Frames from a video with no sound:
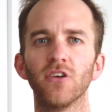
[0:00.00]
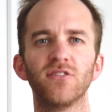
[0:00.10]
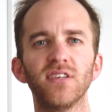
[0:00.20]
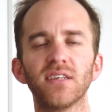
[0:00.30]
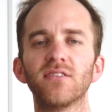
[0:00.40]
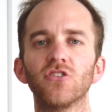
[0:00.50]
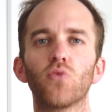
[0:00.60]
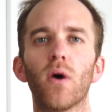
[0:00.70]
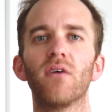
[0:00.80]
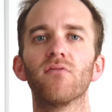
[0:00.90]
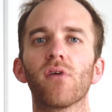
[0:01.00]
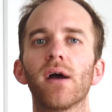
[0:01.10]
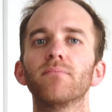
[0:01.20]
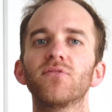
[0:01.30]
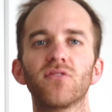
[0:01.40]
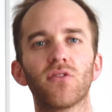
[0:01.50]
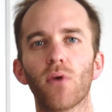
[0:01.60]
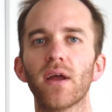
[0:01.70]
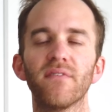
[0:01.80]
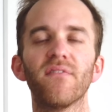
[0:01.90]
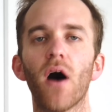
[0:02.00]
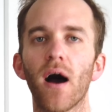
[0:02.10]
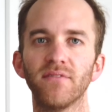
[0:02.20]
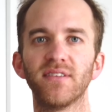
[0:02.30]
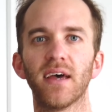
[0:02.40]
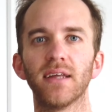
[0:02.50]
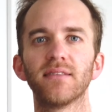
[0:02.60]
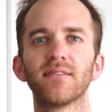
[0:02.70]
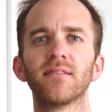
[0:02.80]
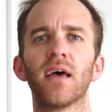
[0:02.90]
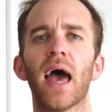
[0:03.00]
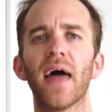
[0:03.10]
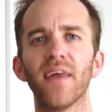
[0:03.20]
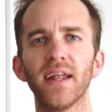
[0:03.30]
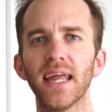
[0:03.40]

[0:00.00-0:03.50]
6 to 12 reps, 3 to 5 sets, and they